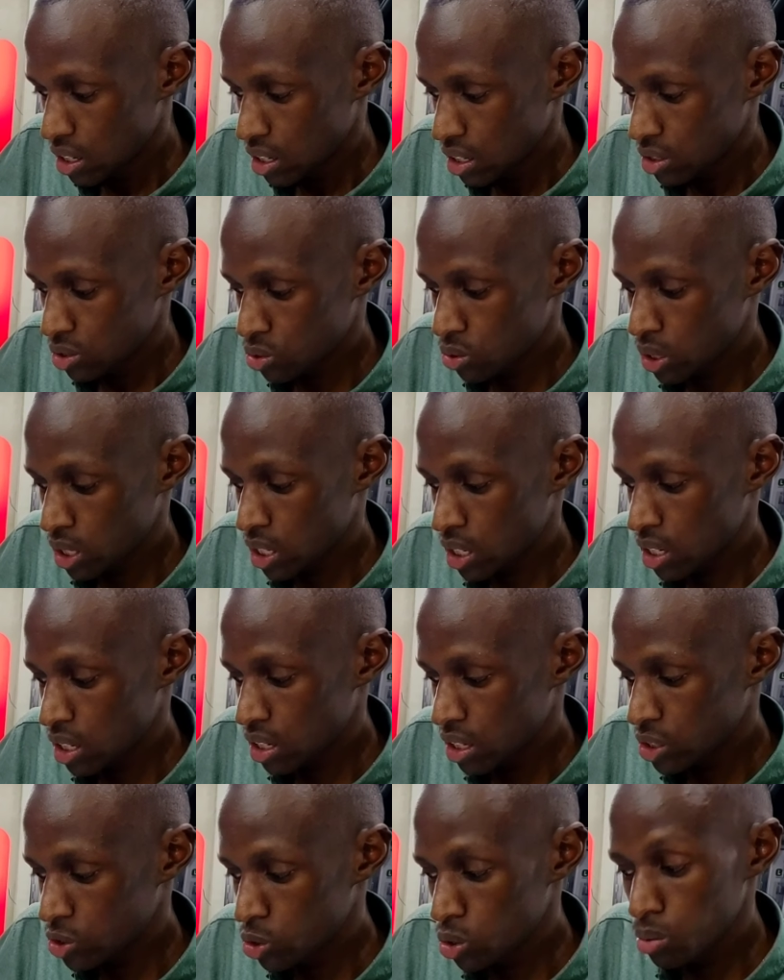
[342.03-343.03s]
is where
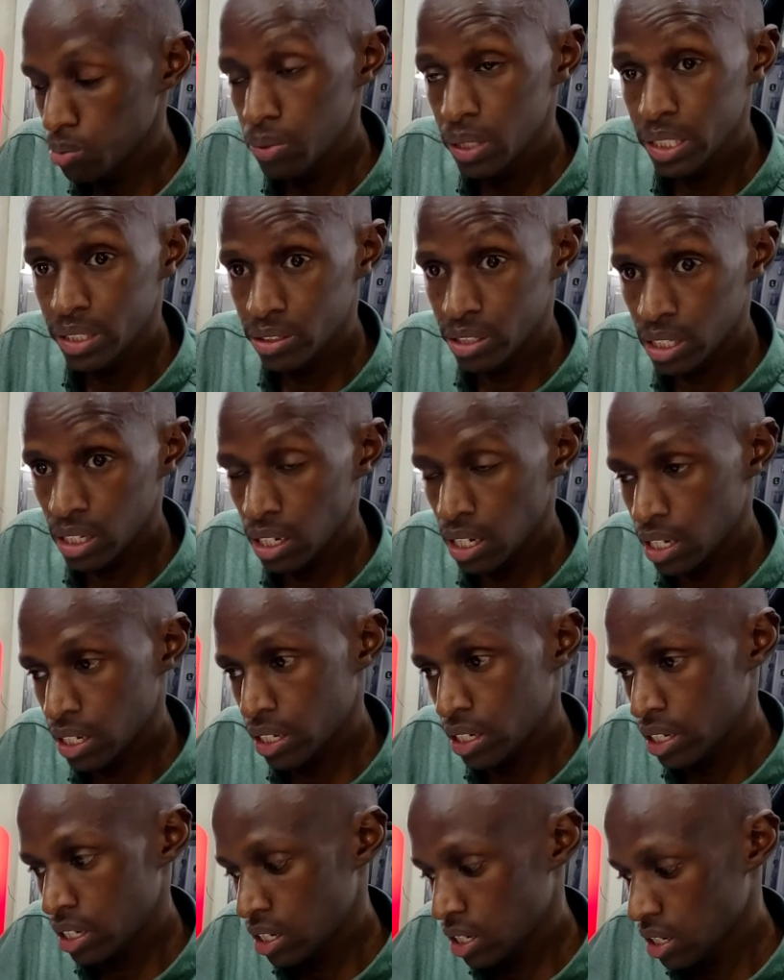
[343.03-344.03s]
it will be triggered
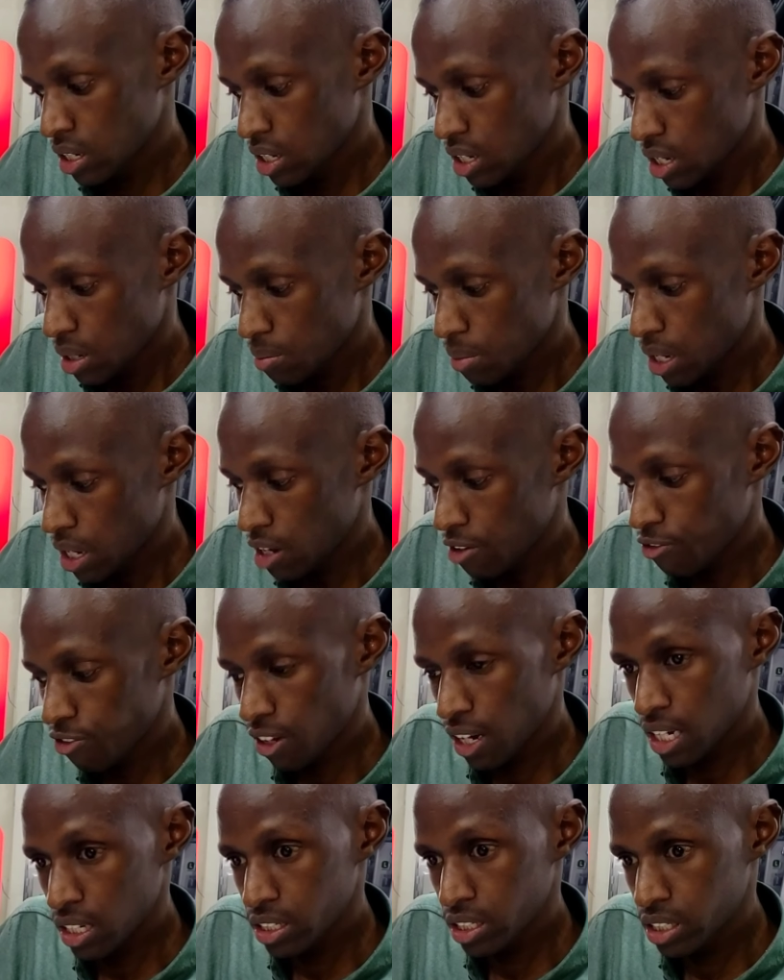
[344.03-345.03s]
by a
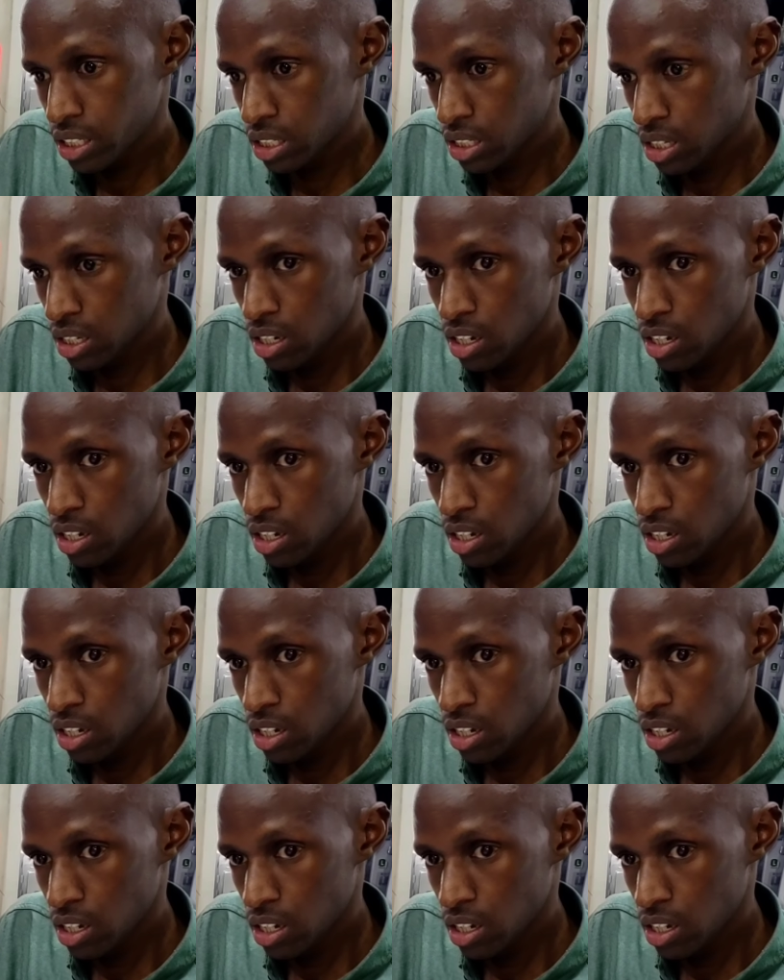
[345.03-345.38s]
flash